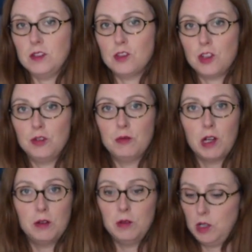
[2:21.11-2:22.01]

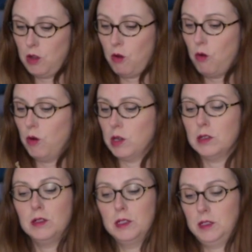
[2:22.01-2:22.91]
2-row
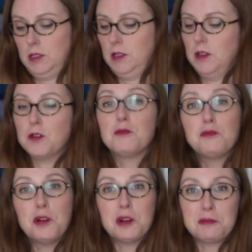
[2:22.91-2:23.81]
or
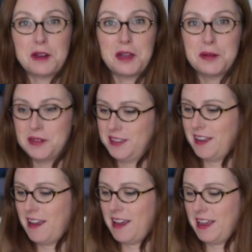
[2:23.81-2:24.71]

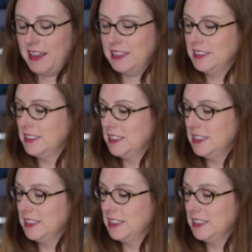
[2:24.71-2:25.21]
4-row